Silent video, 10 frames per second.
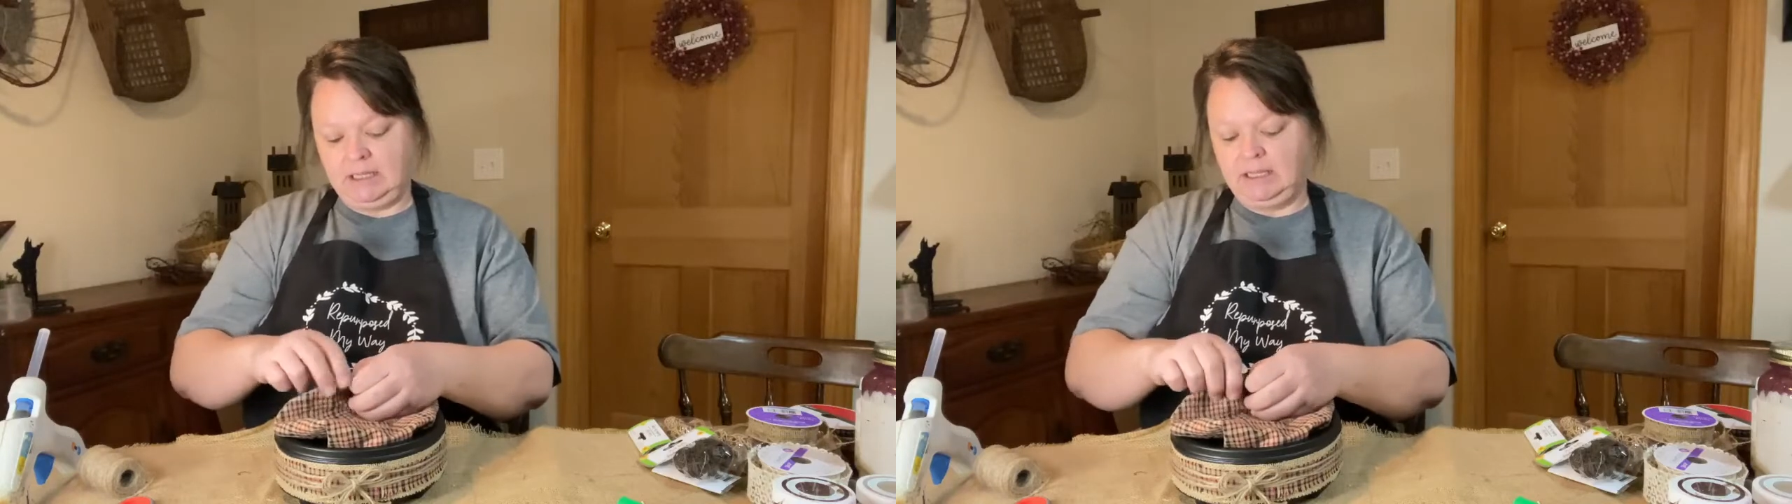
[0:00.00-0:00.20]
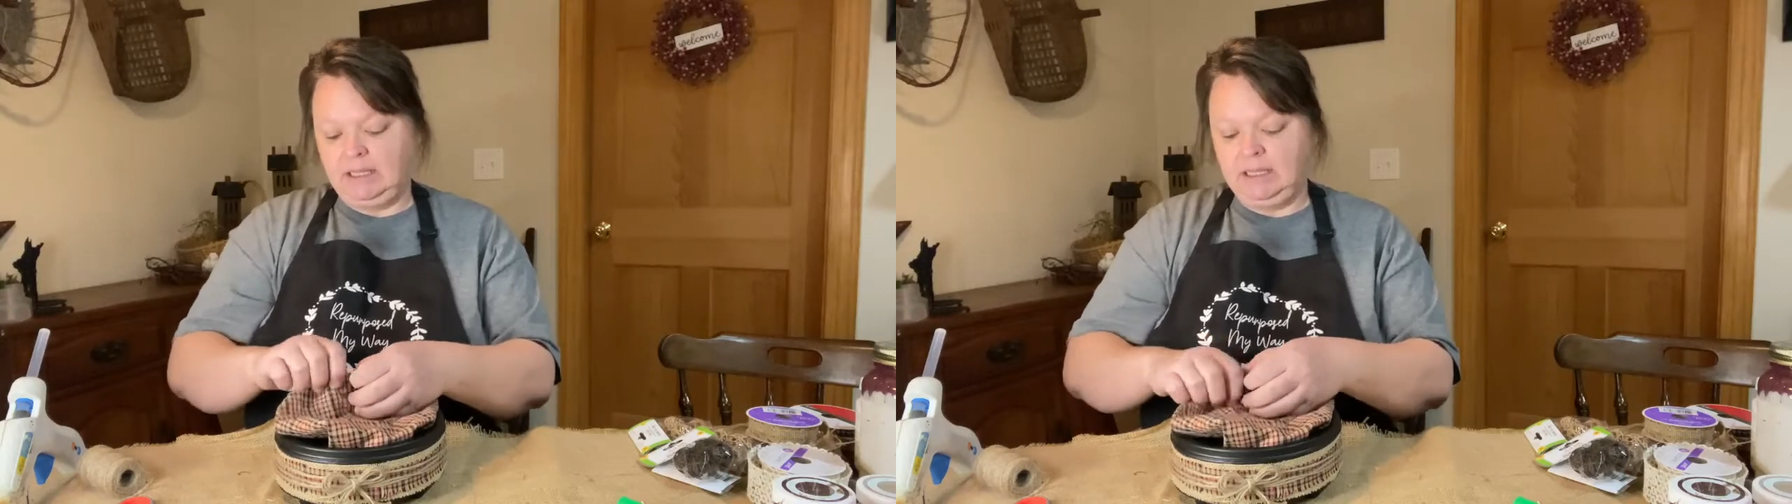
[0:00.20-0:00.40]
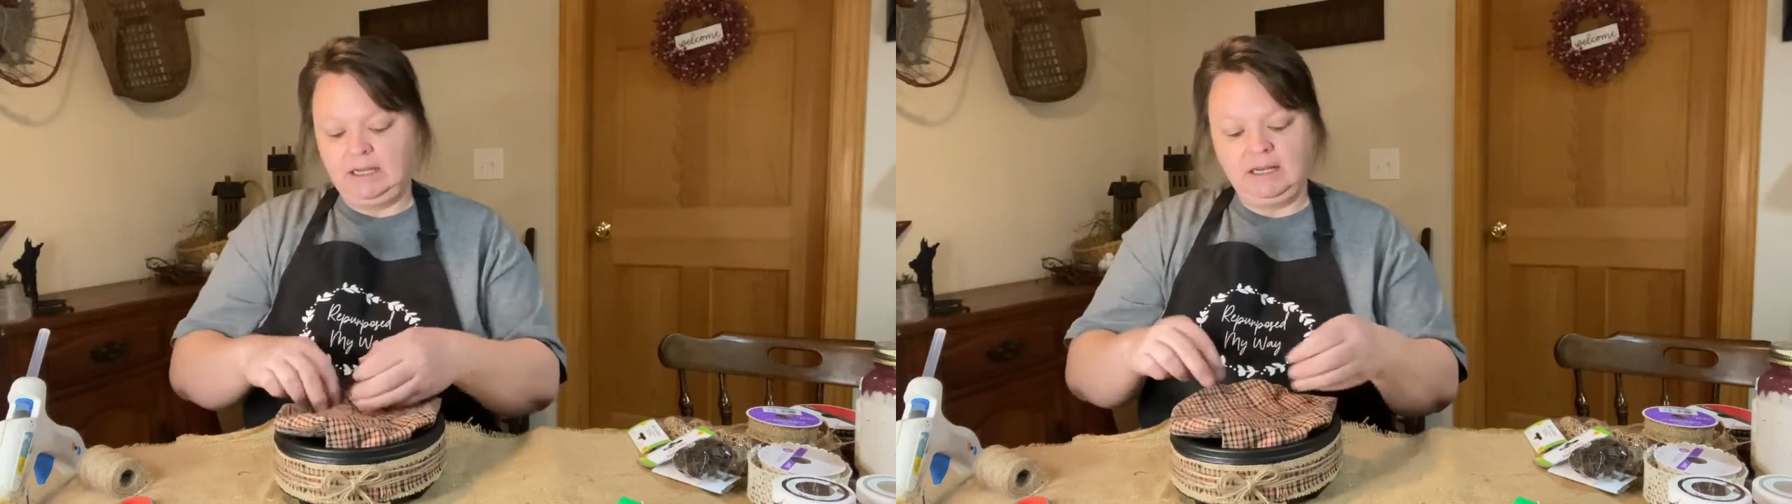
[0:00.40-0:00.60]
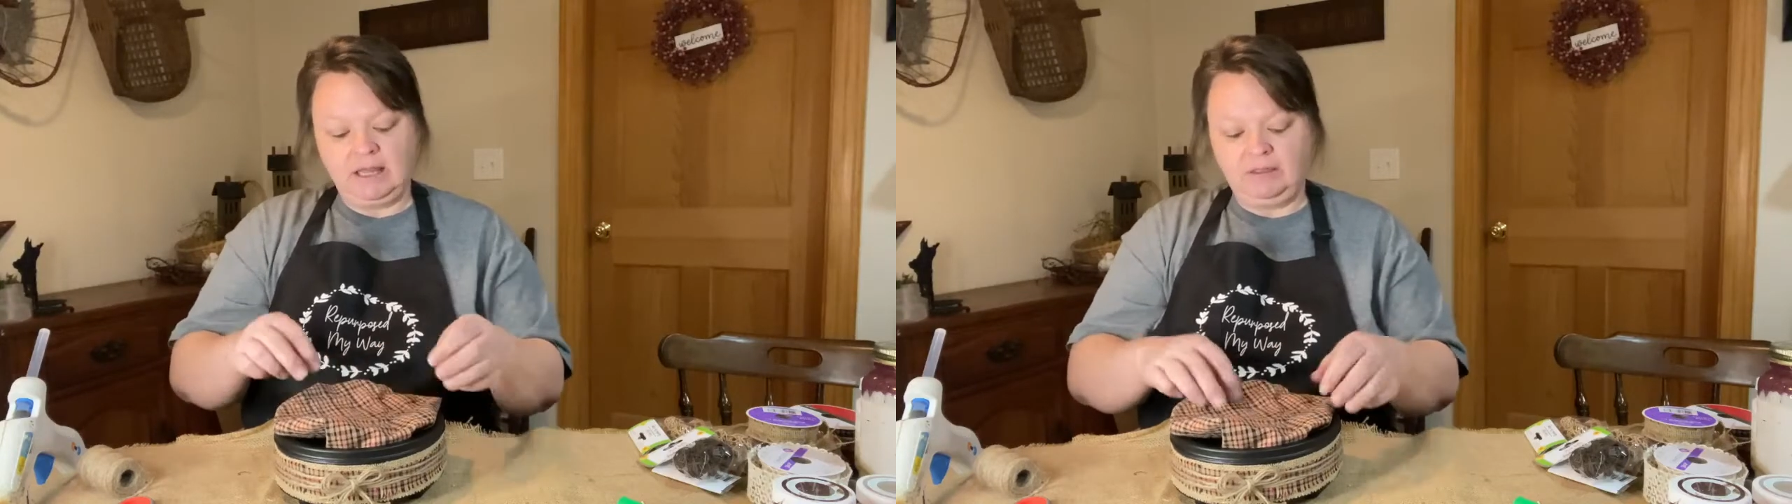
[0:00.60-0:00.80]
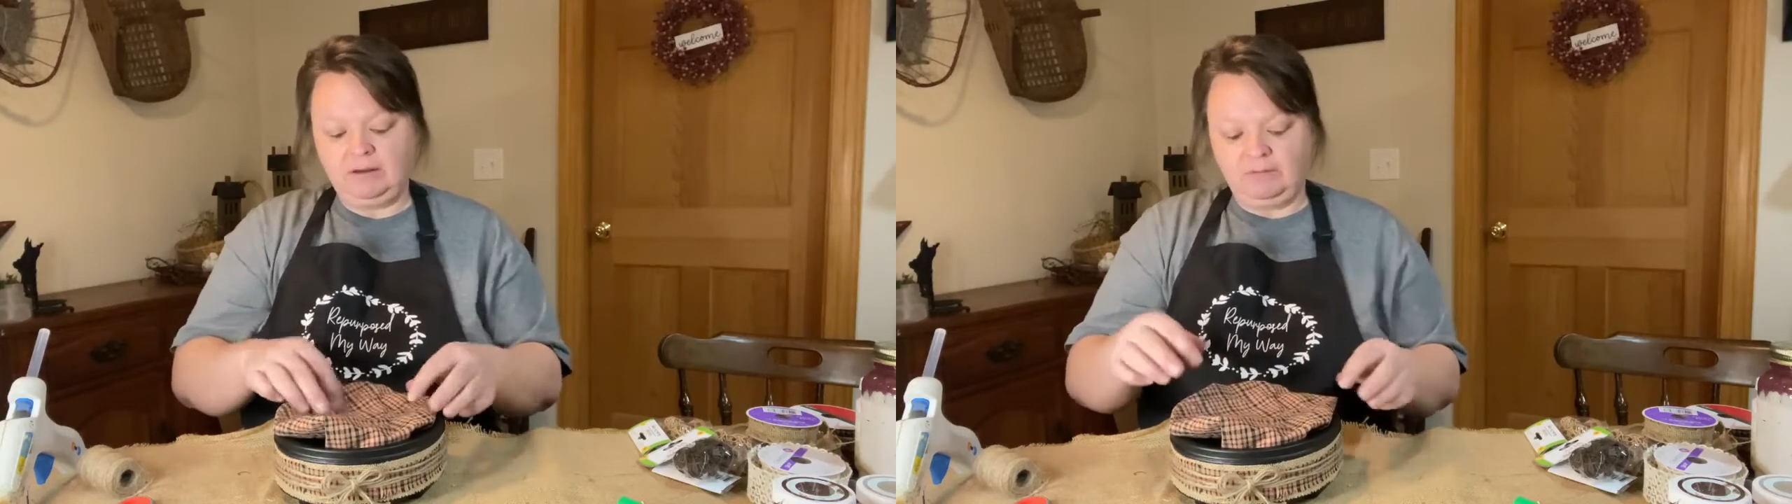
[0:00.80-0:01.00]

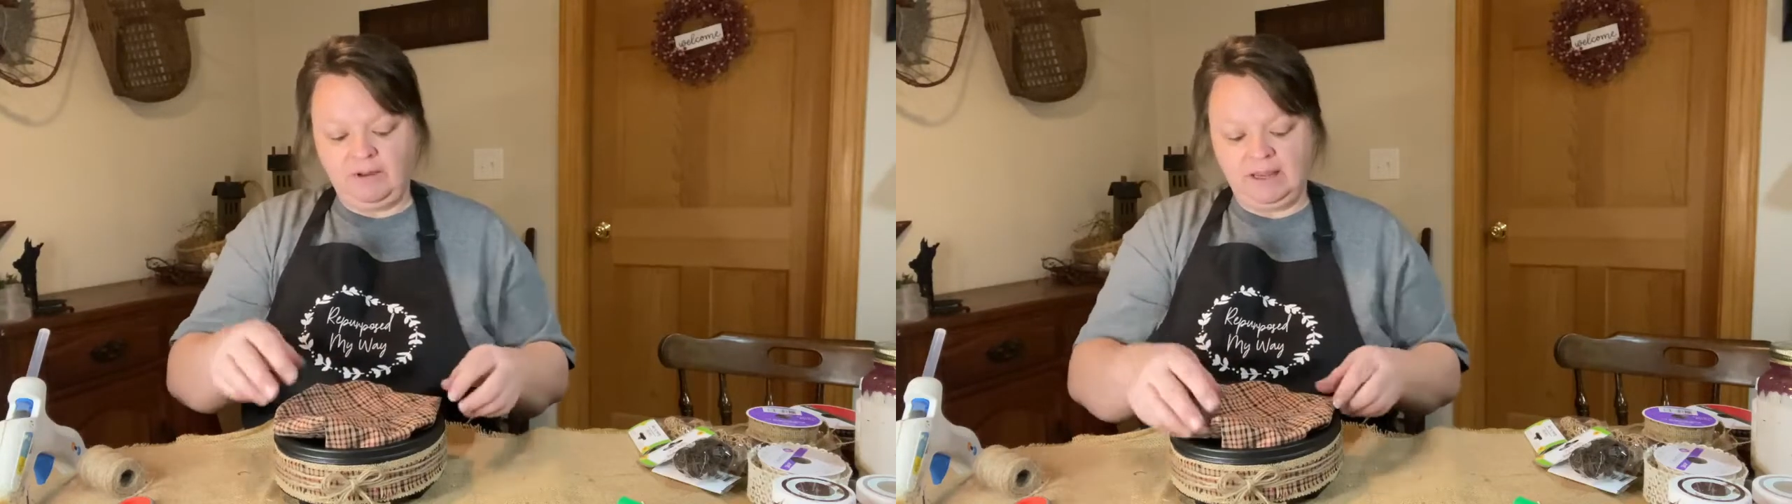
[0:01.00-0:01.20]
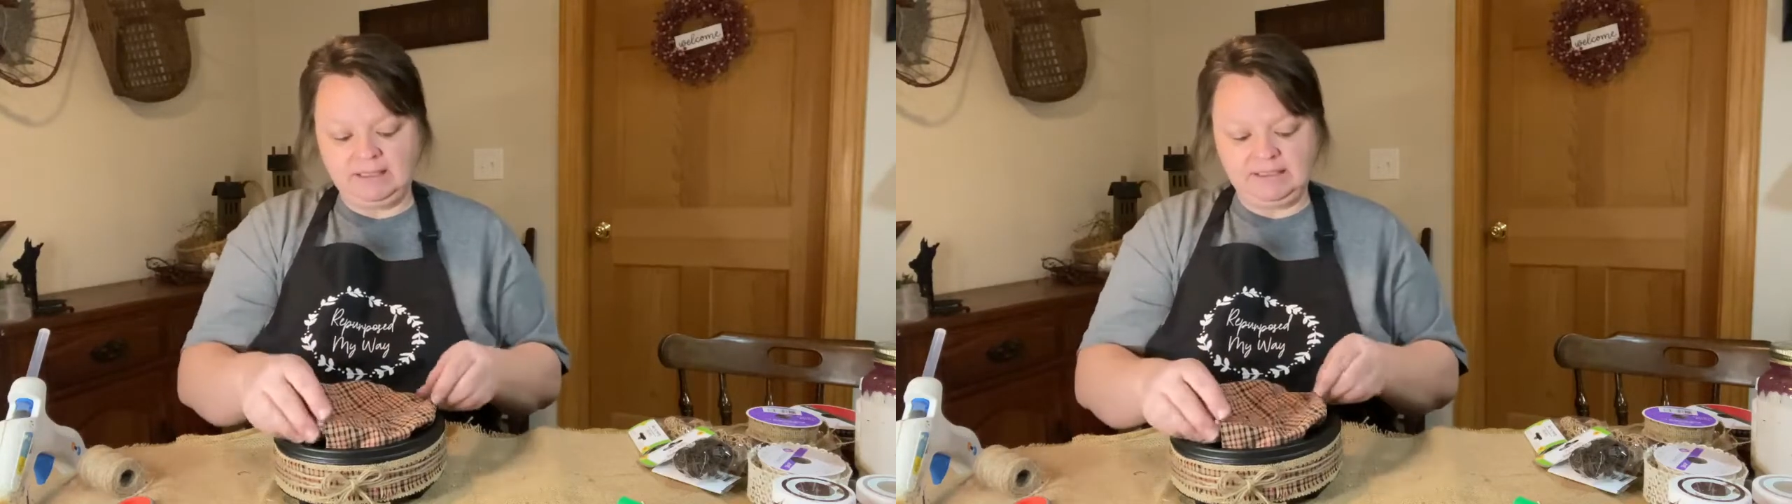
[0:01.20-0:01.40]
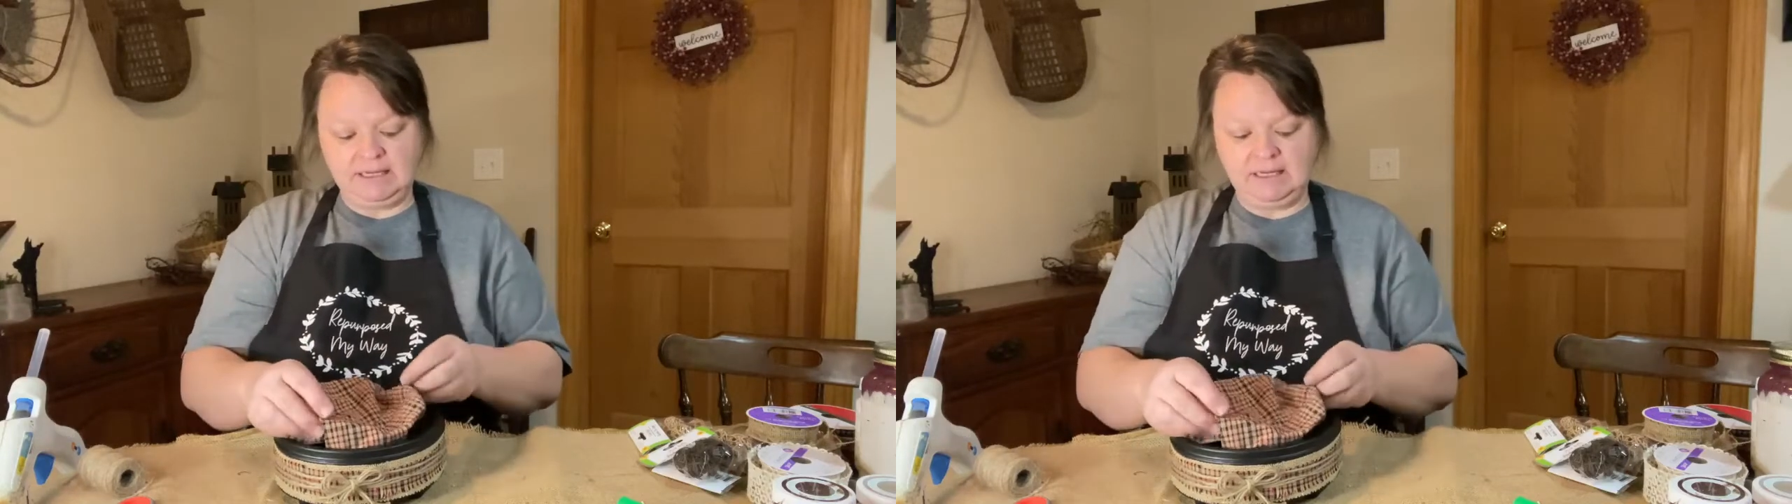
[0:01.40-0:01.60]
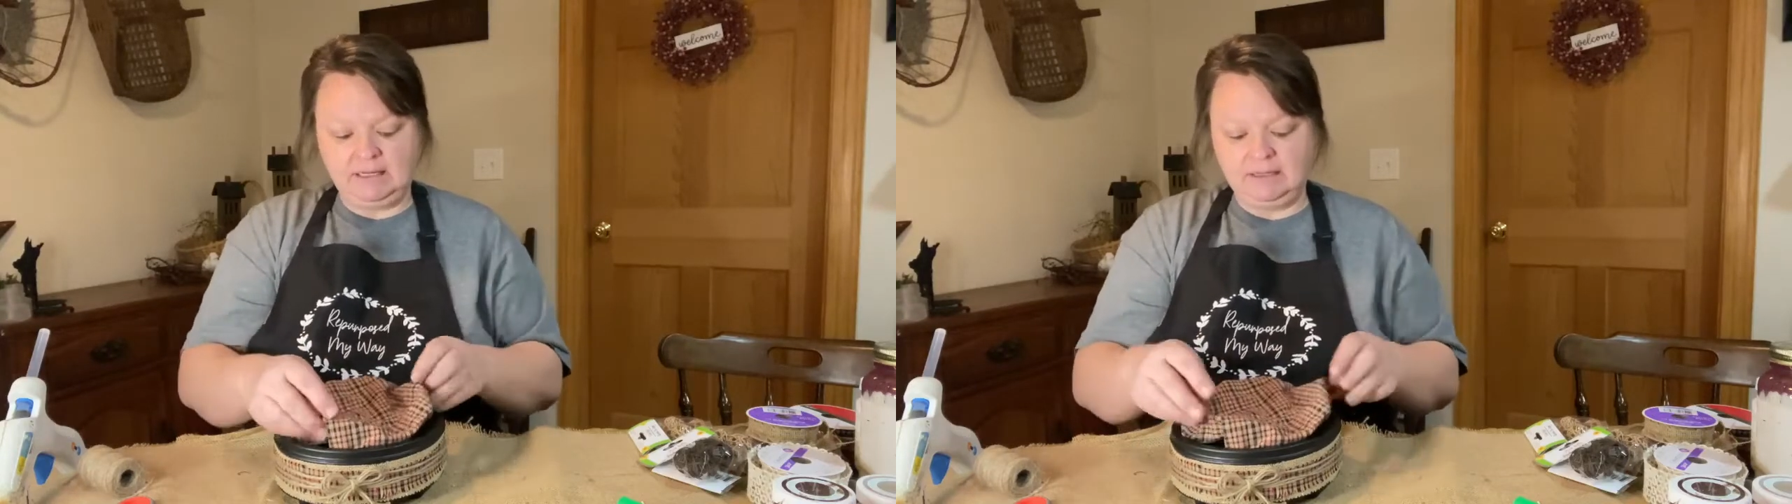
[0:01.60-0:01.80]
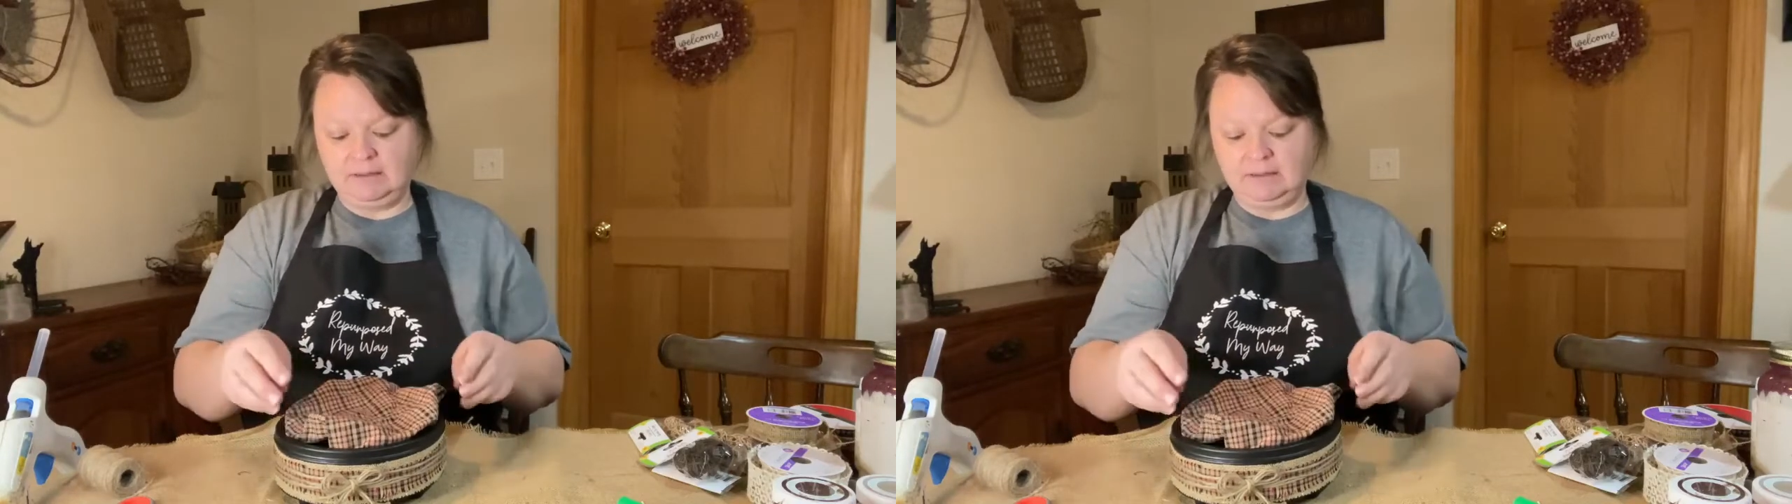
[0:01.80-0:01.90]
Nothing fancy,